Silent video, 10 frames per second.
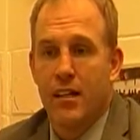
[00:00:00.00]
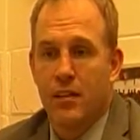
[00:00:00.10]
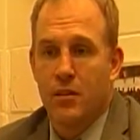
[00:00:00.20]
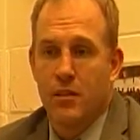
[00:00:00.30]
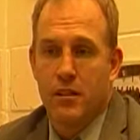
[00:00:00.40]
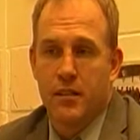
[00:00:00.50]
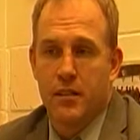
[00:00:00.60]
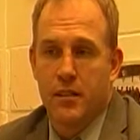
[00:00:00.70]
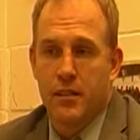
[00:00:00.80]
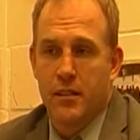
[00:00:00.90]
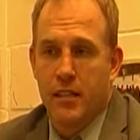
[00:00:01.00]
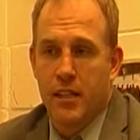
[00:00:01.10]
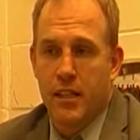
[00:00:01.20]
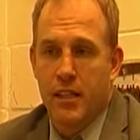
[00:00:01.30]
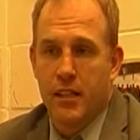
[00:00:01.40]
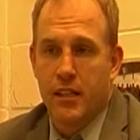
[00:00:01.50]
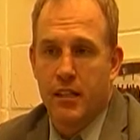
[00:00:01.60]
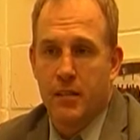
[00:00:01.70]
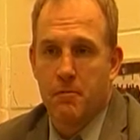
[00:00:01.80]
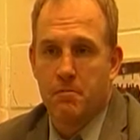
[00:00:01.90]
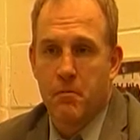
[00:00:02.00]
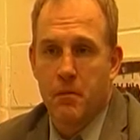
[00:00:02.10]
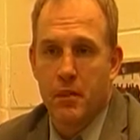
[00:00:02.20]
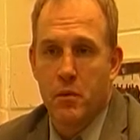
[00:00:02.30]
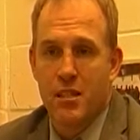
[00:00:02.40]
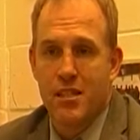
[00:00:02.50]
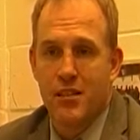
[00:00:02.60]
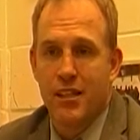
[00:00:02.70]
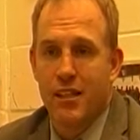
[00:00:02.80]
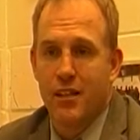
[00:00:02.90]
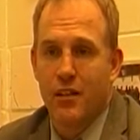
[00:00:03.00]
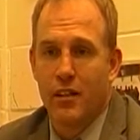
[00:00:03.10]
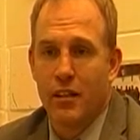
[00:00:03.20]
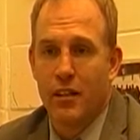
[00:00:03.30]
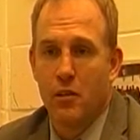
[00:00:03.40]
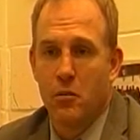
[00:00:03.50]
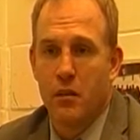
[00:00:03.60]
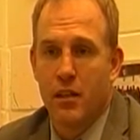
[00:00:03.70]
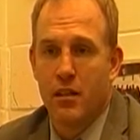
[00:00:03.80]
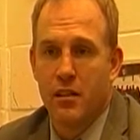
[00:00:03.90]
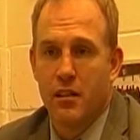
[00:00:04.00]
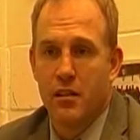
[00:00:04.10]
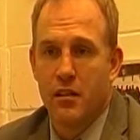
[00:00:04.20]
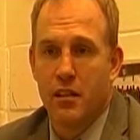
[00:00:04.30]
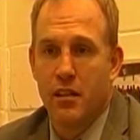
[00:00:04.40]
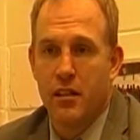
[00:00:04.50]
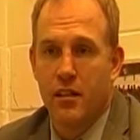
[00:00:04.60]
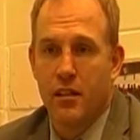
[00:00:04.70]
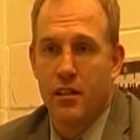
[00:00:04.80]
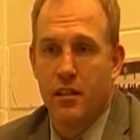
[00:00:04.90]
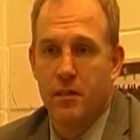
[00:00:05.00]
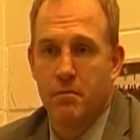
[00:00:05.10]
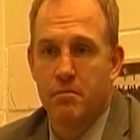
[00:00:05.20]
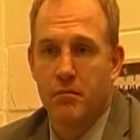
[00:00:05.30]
you know, I think we still got to get a little better in